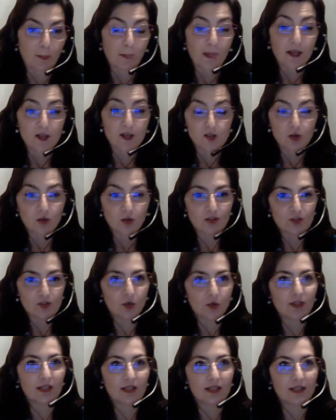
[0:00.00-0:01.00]

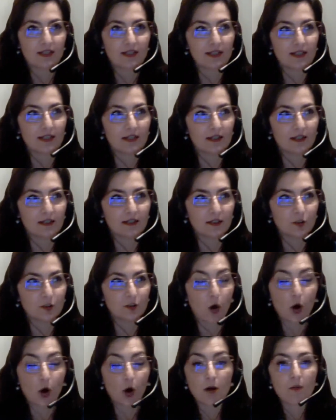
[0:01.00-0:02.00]
So the
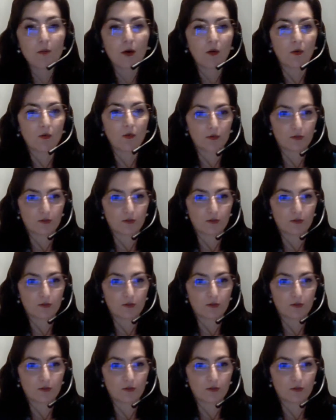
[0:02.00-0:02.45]
normal